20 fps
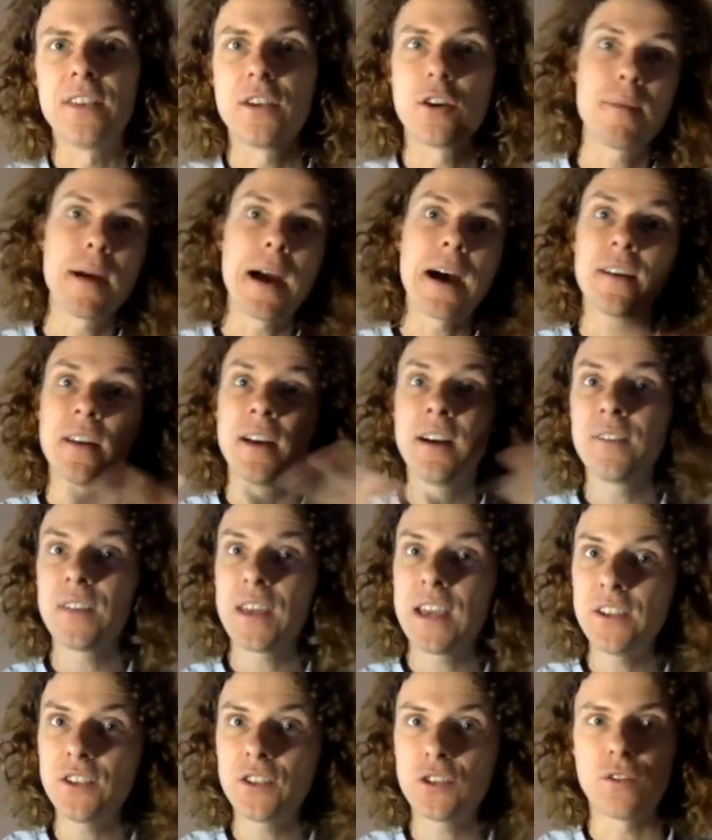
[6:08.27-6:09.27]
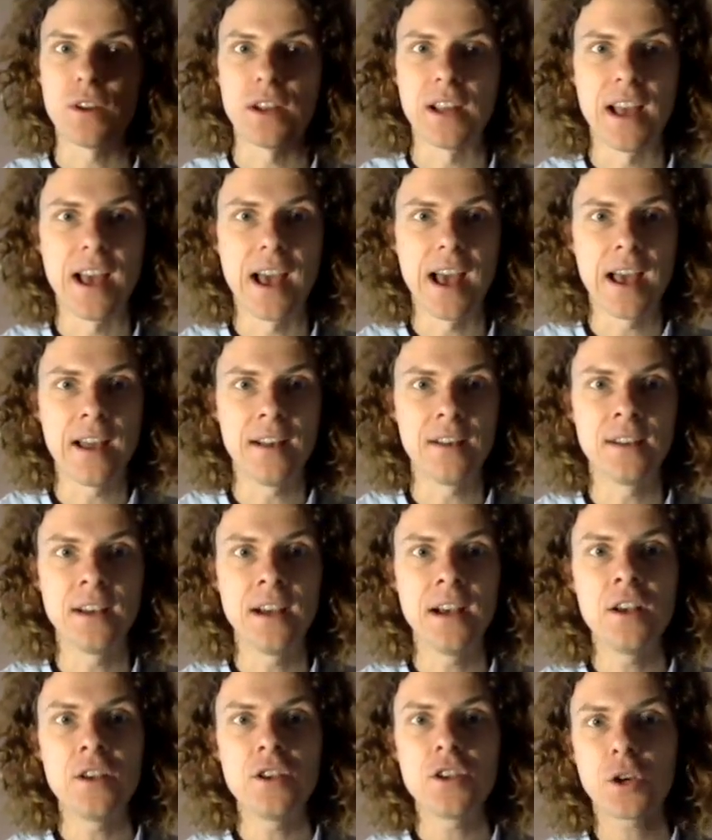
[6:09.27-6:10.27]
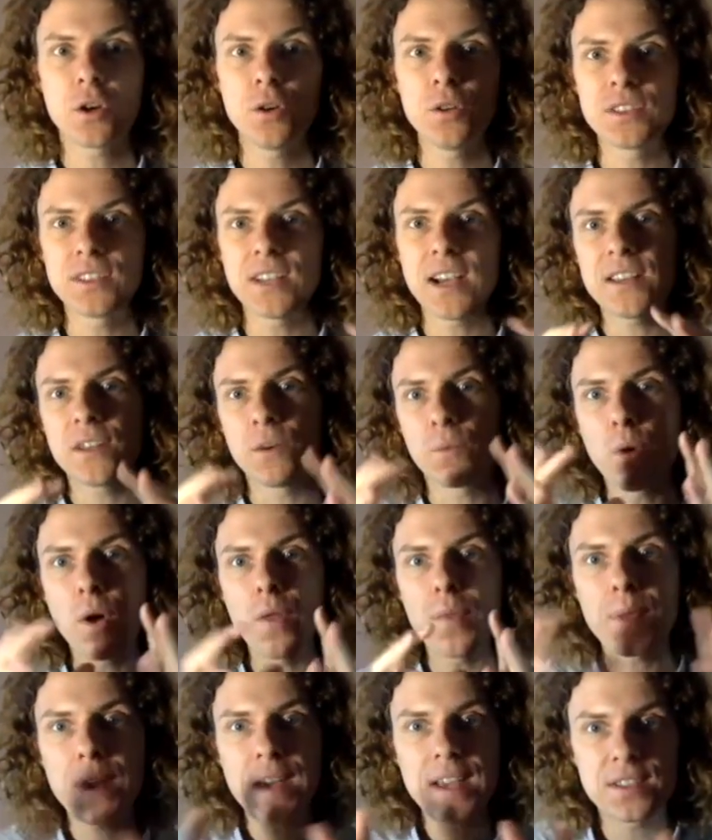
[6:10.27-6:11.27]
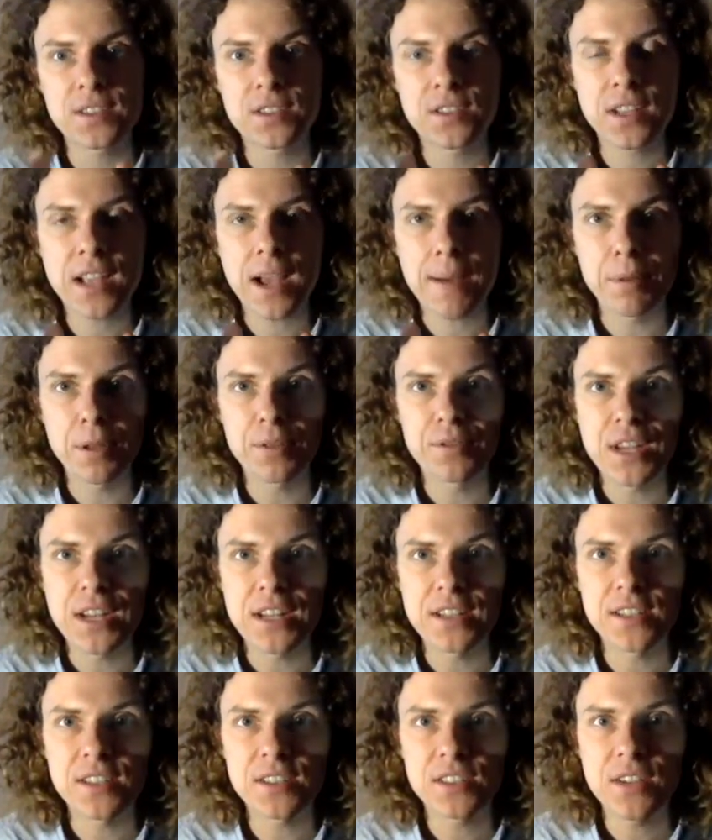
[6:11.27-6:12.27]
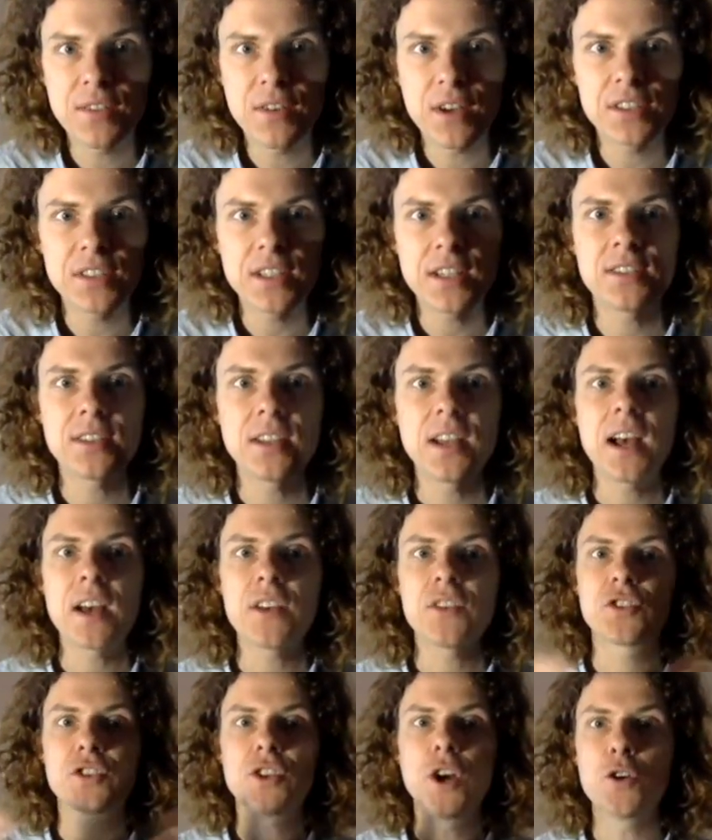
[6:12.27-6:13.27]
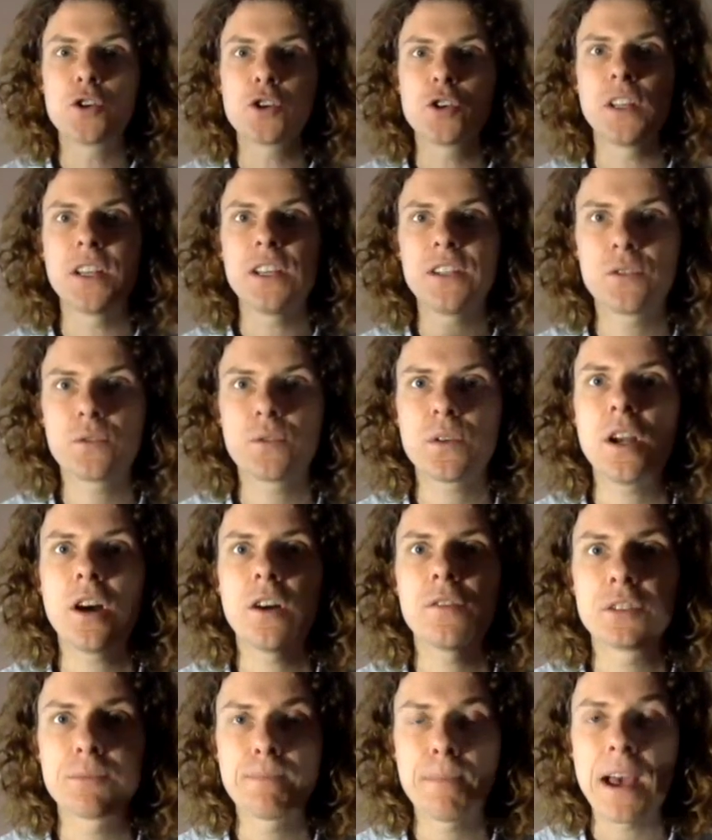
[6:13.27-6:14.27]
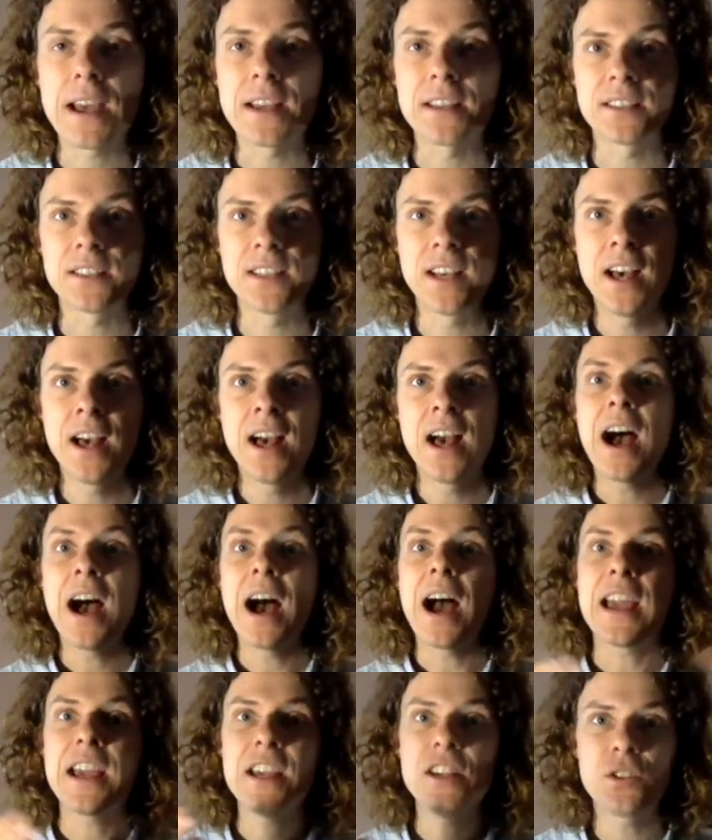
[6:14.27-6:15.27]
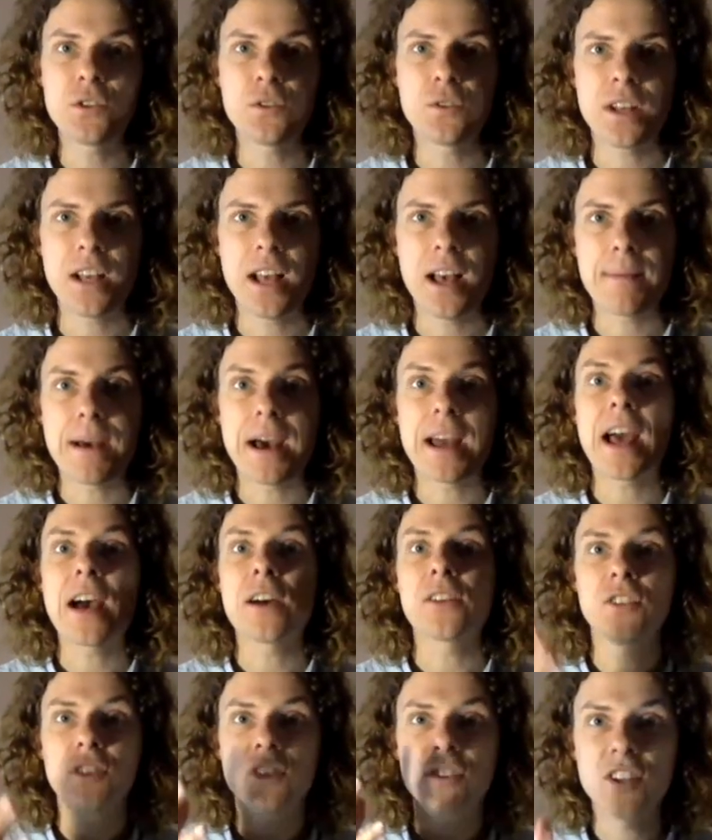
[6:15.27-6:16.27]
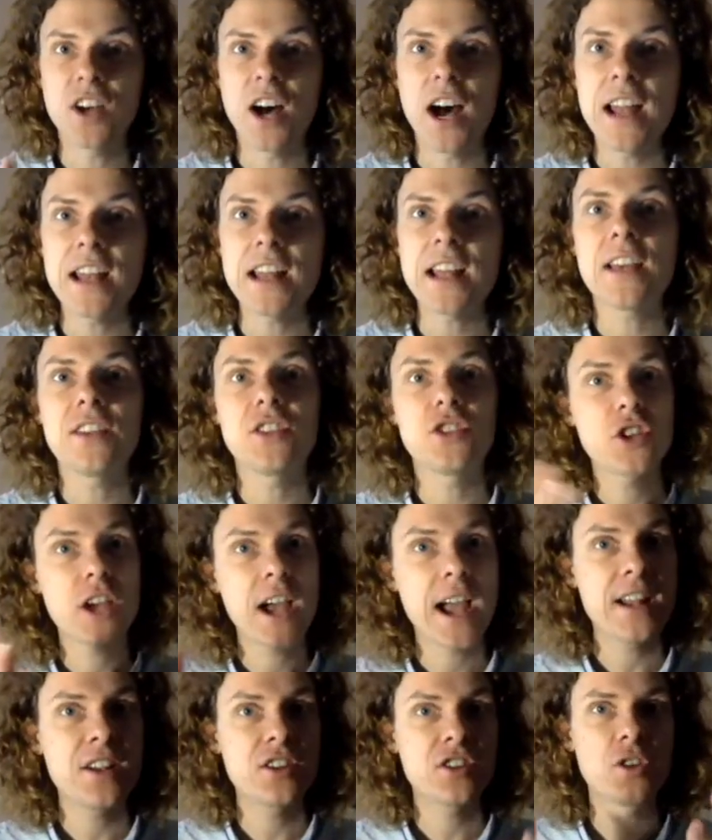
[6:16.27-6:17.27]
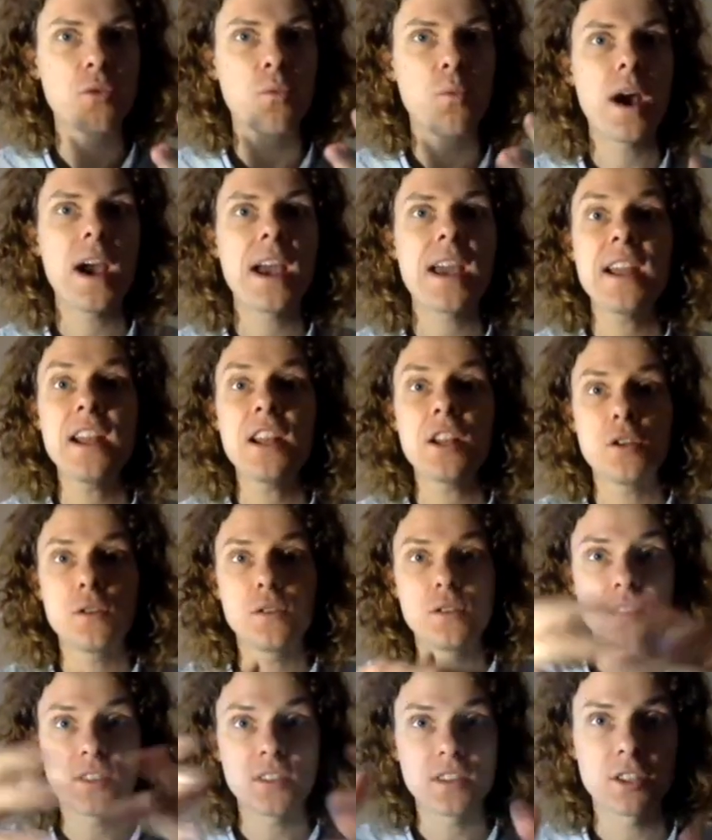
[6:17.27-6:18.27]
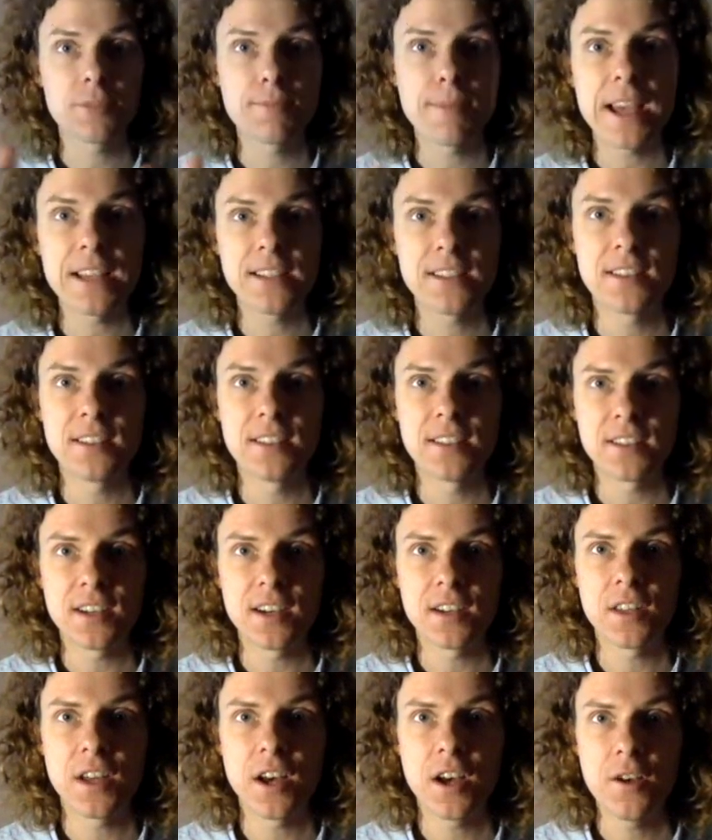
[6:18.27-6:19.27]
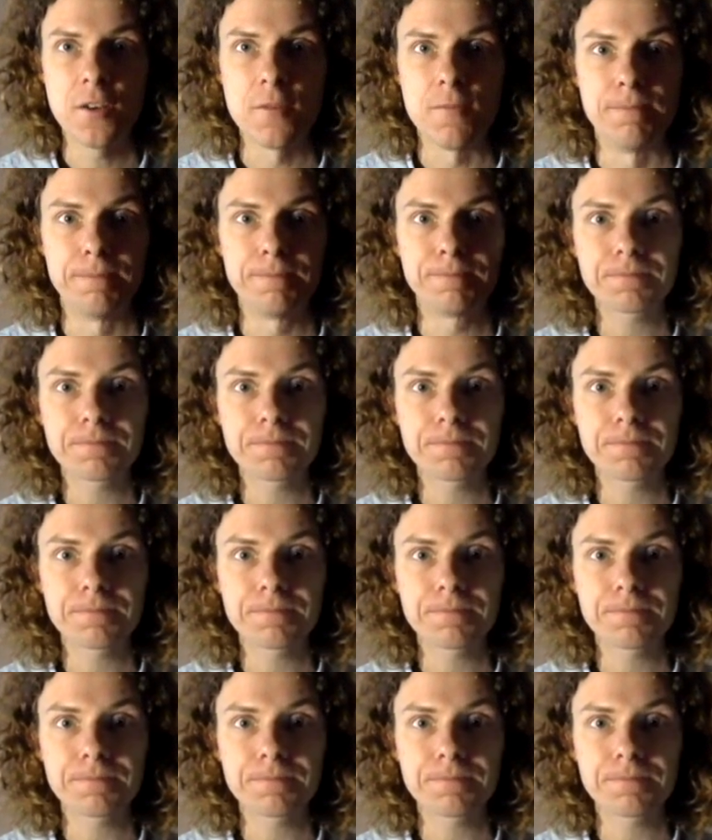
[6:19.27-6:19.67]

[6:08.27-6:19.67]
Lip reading: They're about the history. And you could say that what these couple of sentences give us is a social history of space, a history about how society has changed the way it uses the spaces inside the home.